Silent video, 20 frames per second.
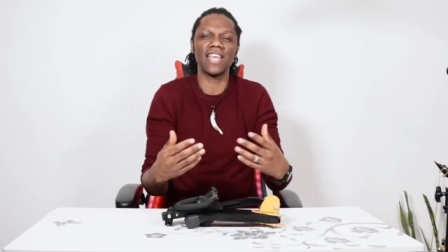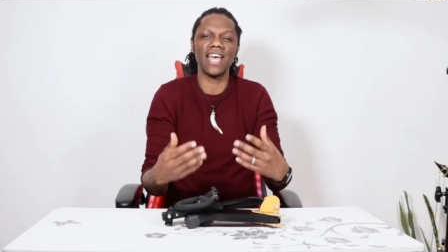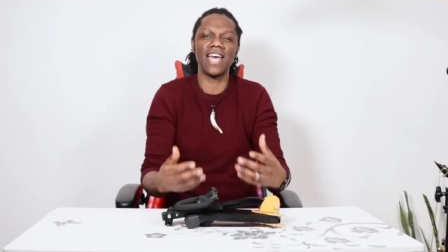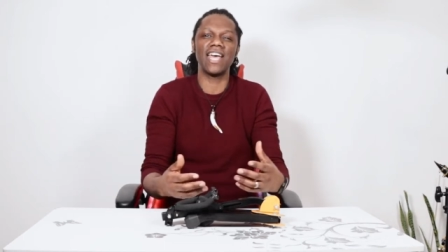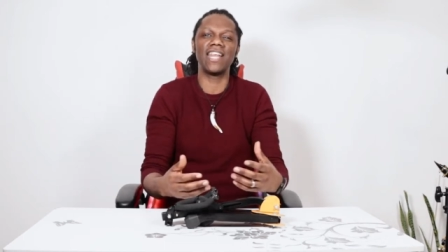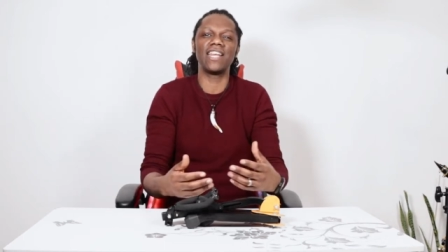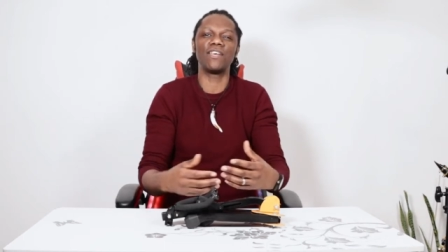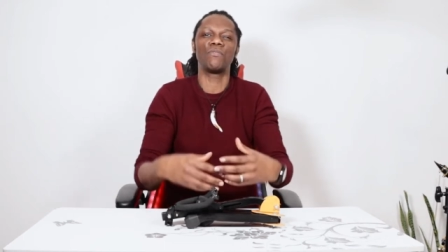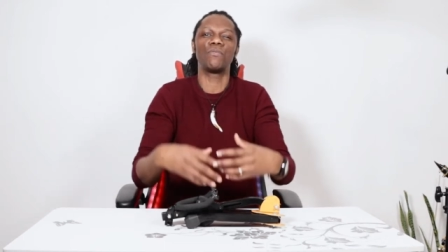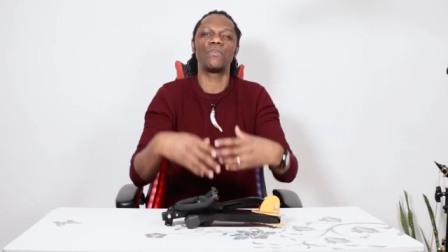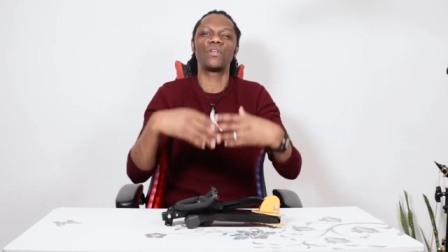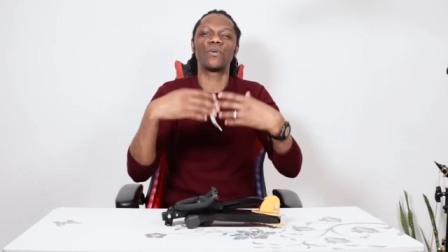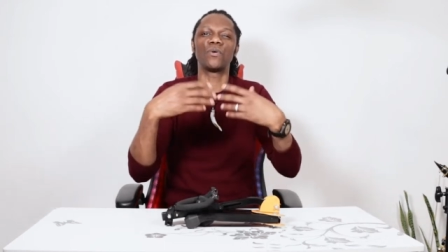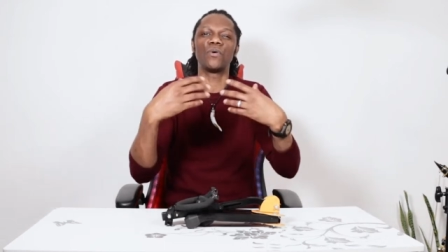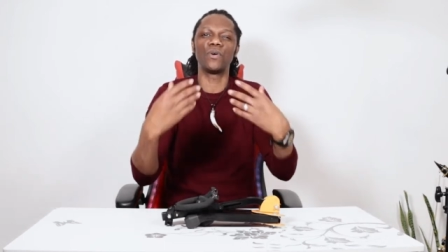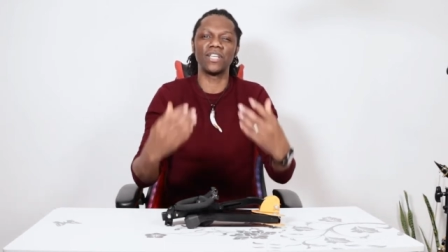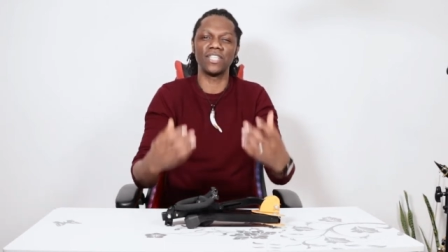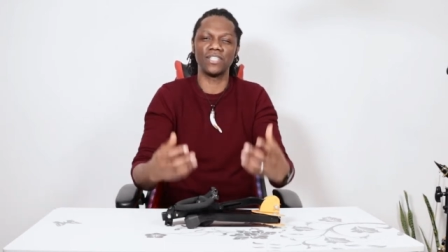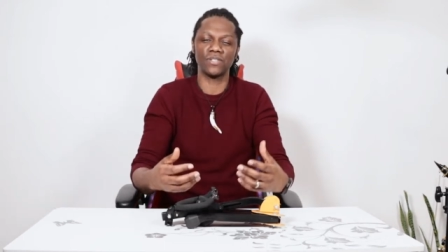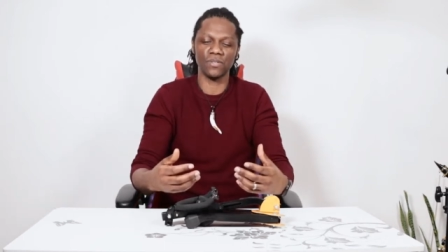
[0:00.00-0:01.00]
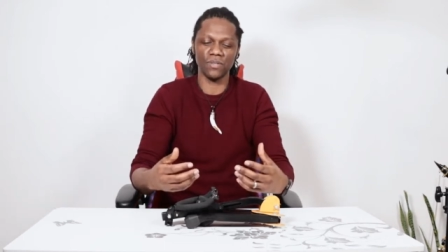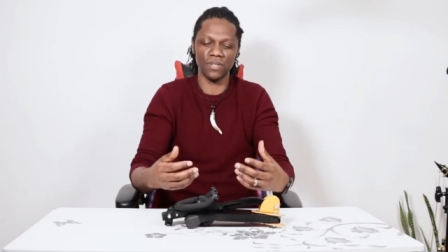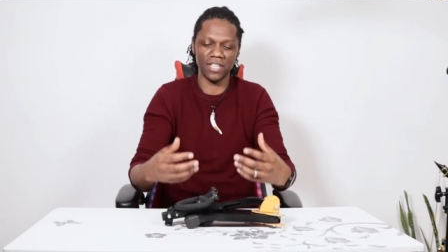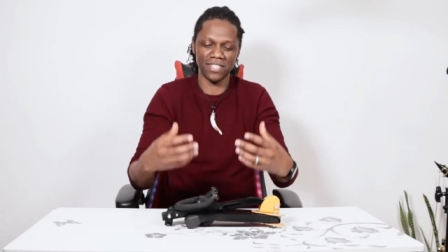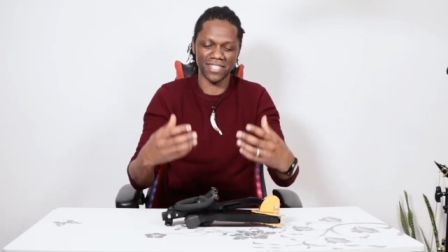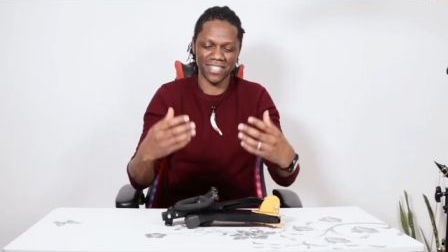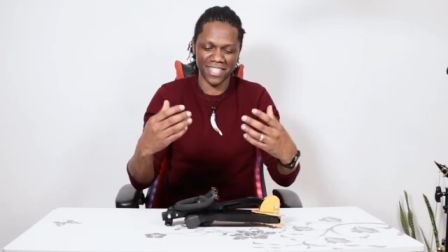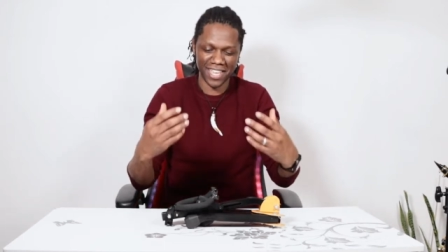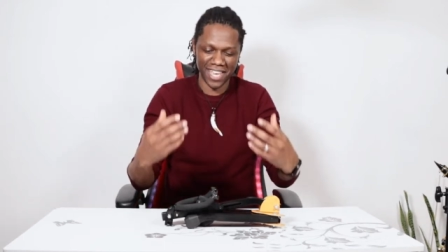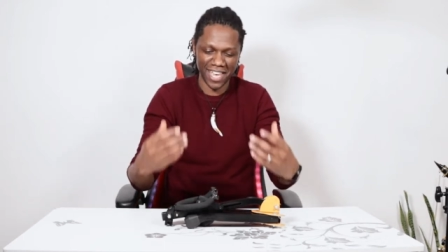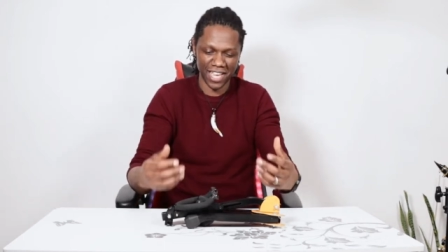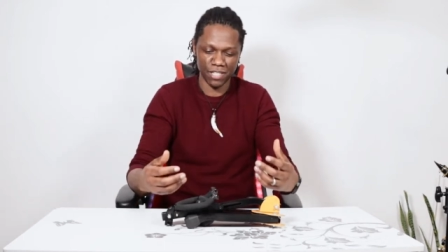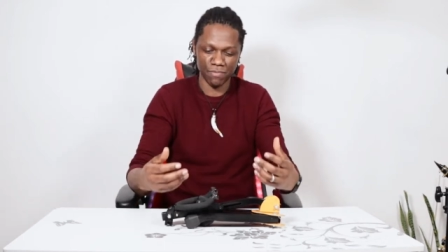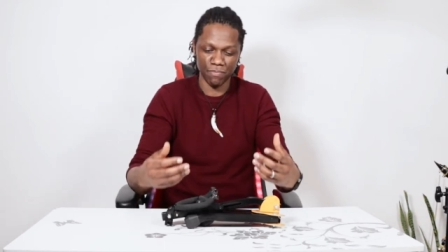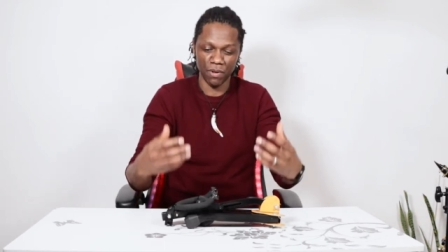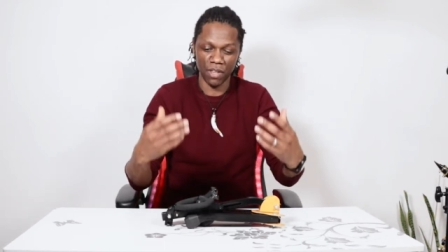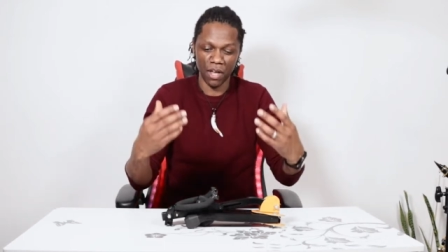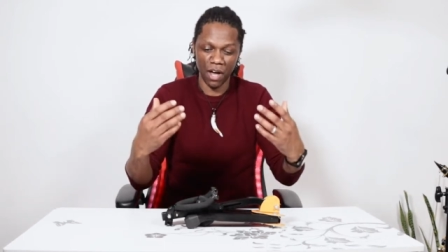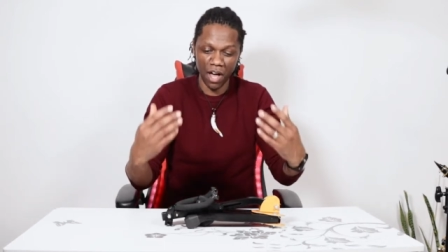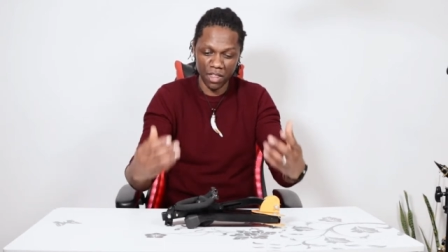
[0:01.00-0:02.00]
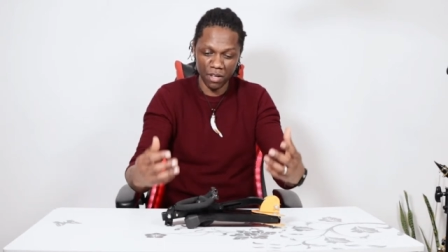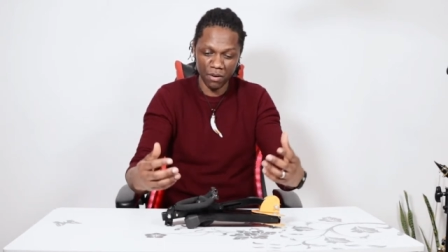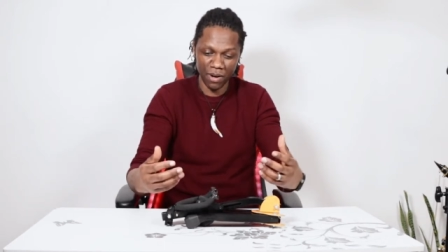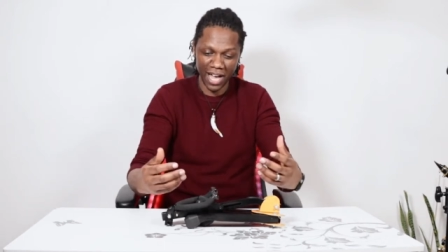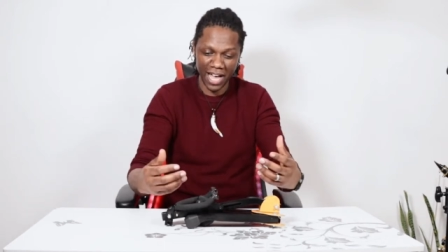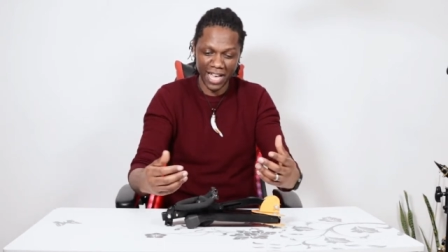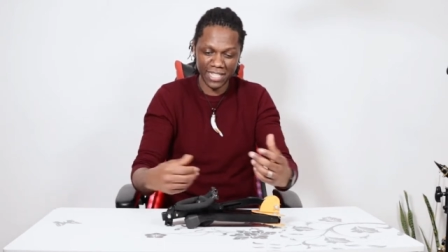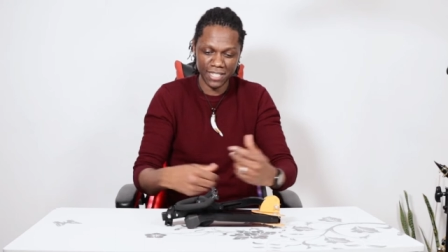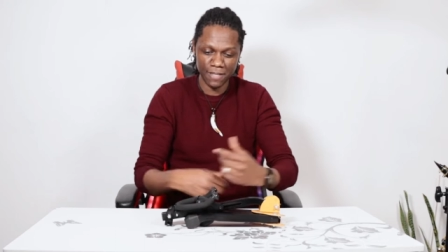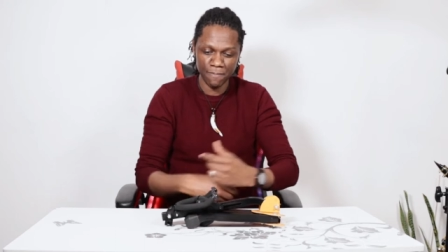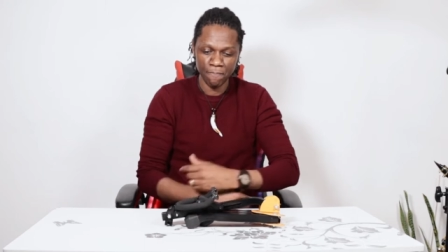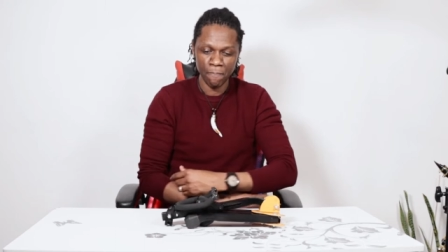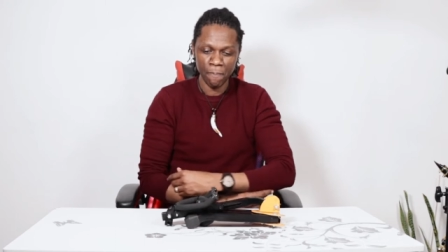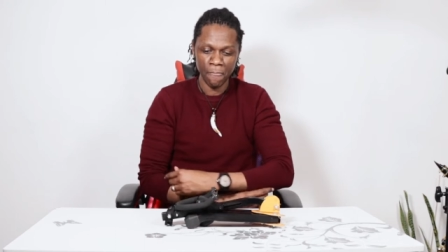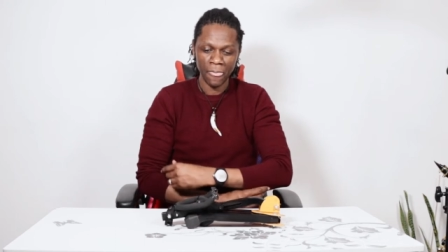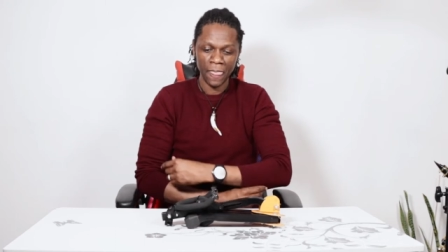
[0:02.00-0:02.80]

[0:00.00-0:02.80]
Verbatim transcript: then it will go into its case. But otherwise,